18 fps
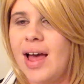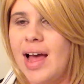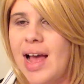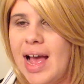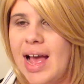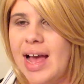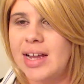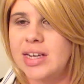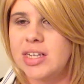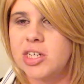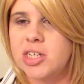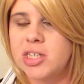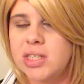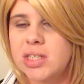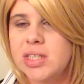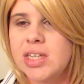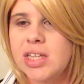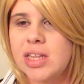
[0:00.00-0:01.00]
and you just
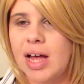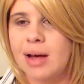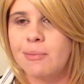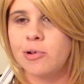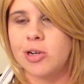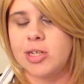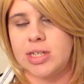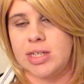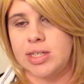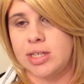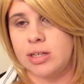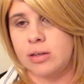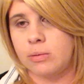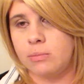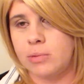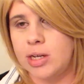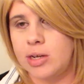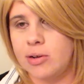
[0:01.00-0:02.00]
see a lot more detail
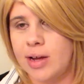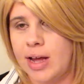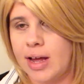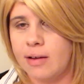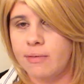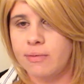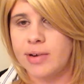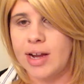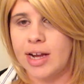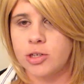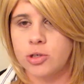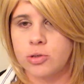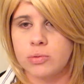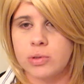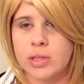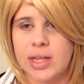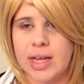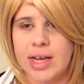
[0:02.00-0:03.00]
when you have
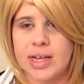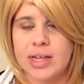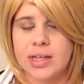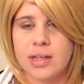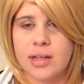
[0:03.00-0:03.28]
natural light